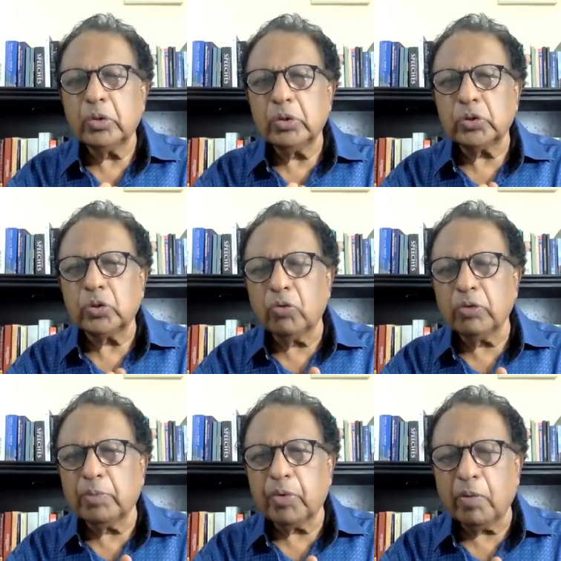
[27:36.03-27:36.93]
solve
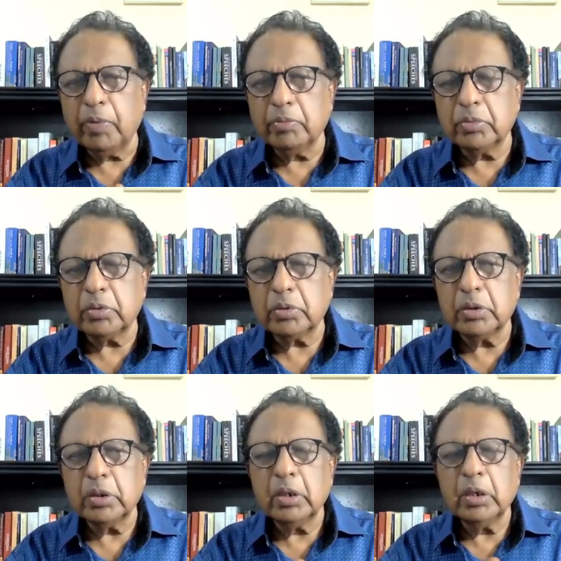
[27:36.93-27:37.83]
the problems.
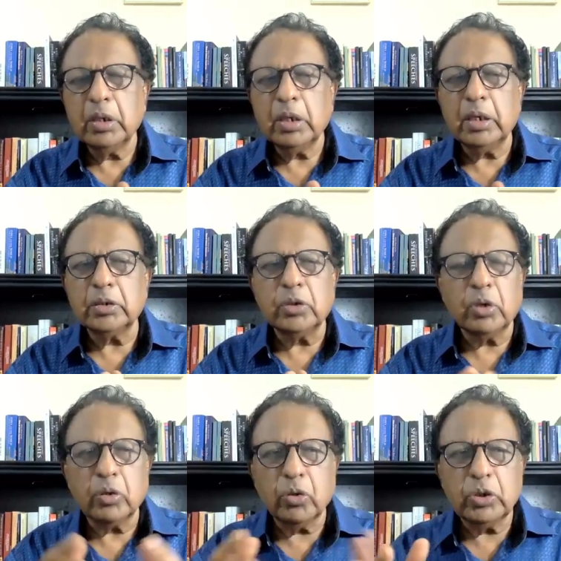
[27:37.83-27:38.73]
He is
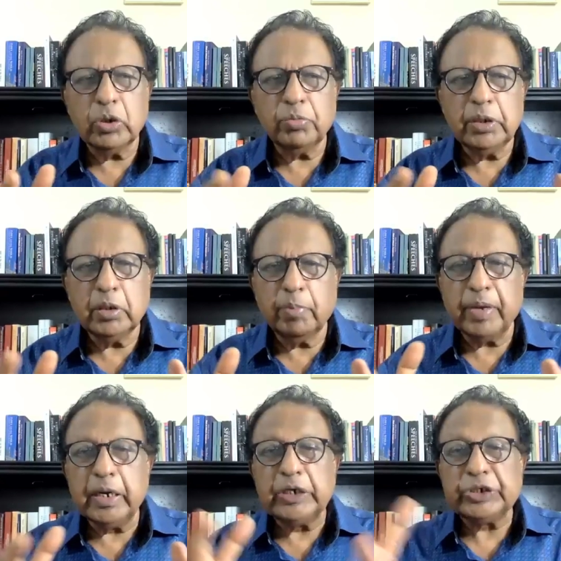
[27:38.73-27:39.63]
not going to be the
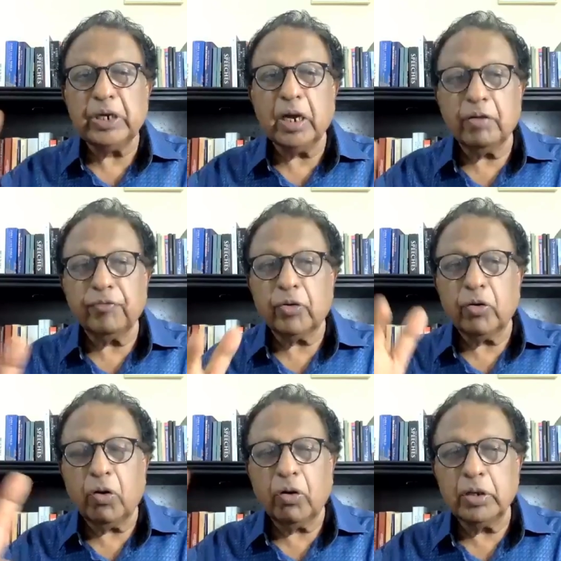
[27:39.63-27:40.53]
panacea for
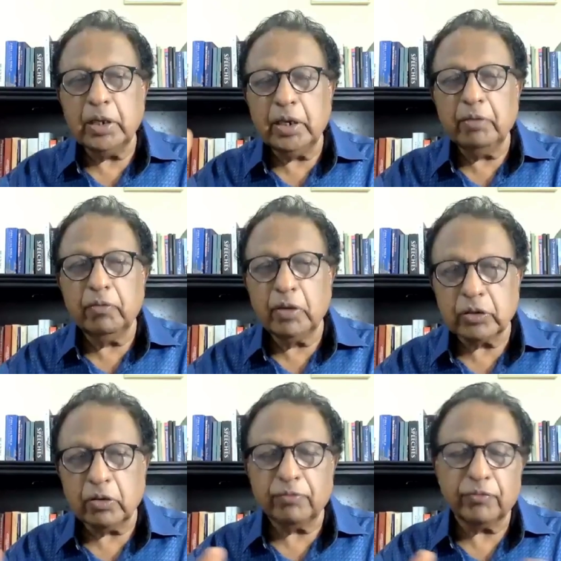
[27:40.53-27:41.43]
all the
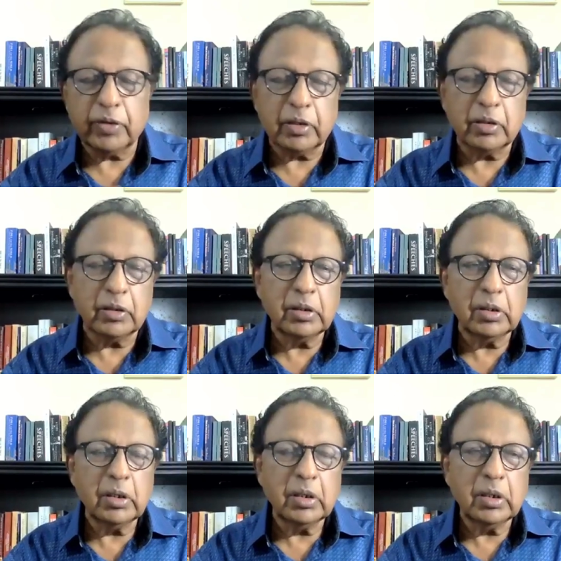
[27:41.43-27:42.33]
evils of
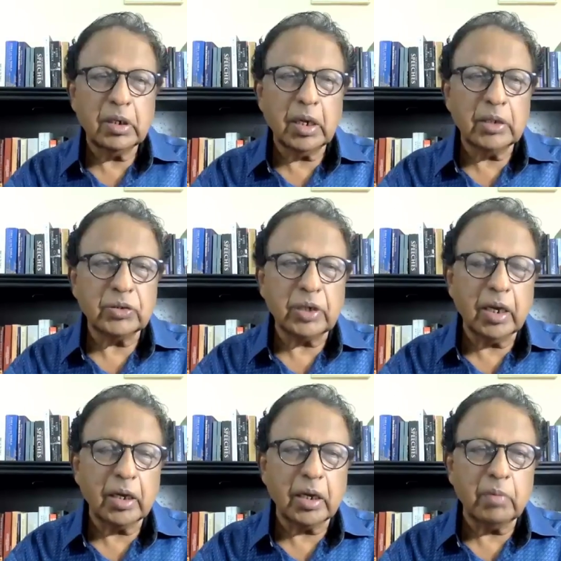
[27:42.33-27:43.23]
uh, Sri
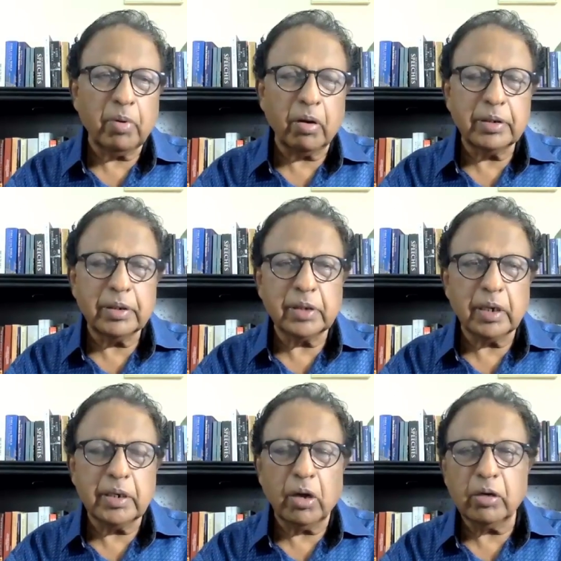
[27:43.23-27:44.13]
Lankan politics
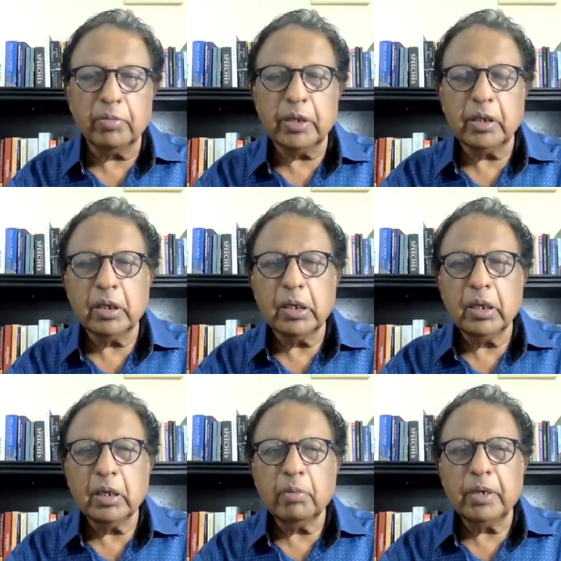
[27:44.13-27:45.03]
and economy.
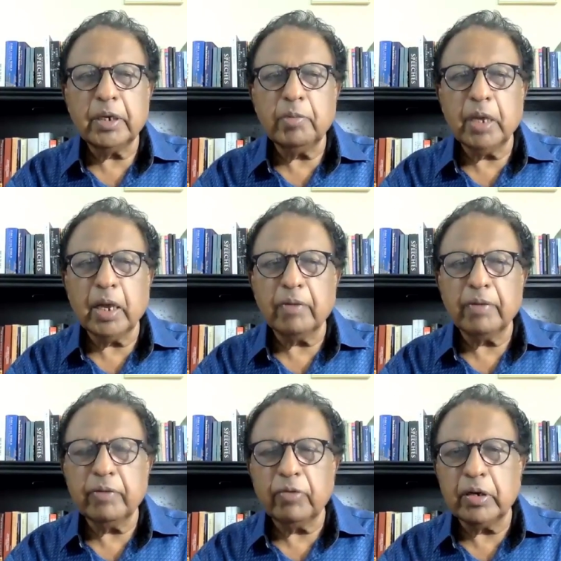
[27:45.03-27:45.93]
But he may have
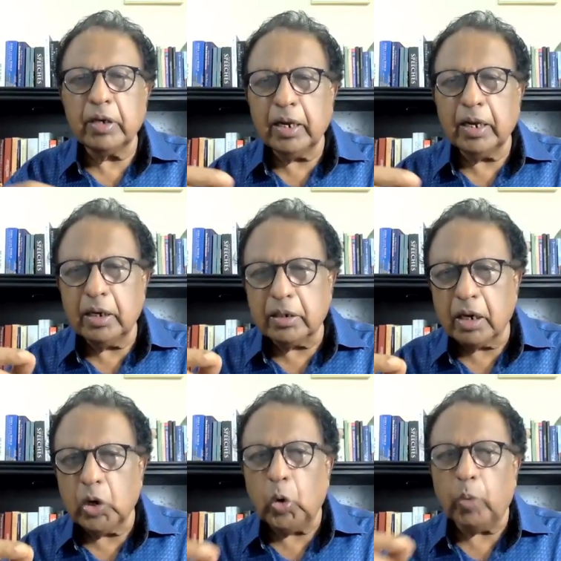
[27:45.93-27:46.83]
given a
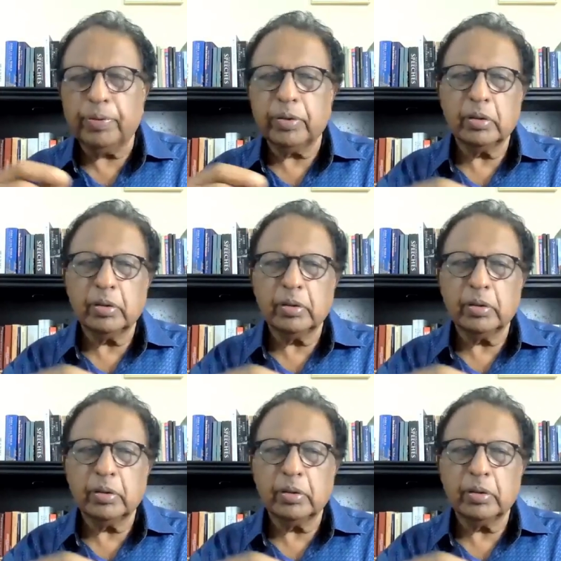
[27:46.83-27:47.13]
little hope